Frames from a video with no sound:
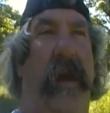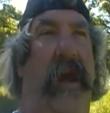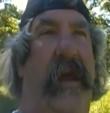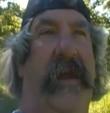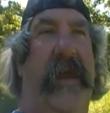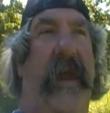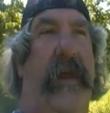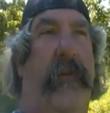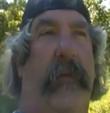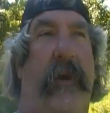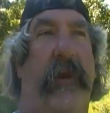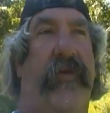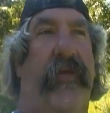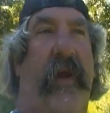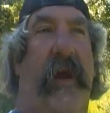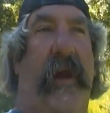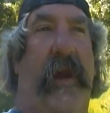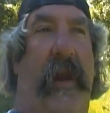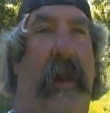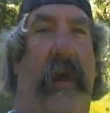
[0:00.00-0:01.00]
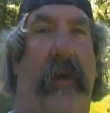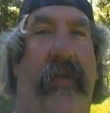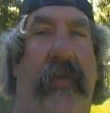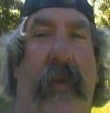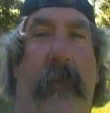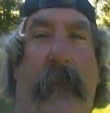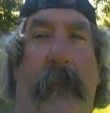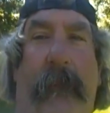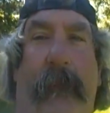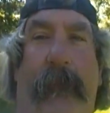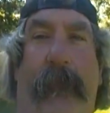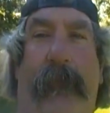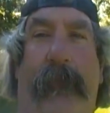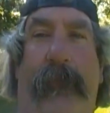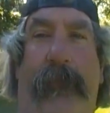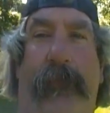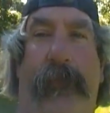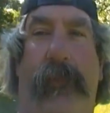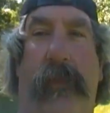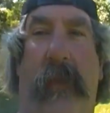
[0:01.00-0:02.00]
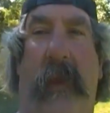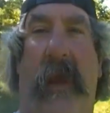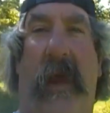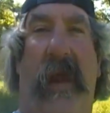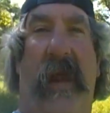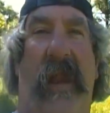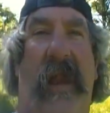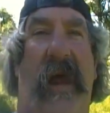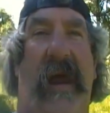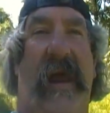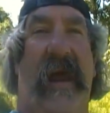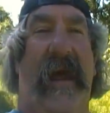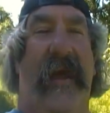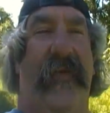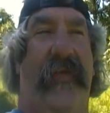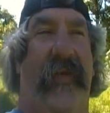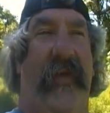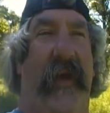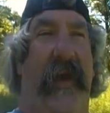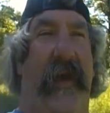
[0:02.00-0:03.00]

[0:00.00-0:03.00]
Getting ridiculous, like I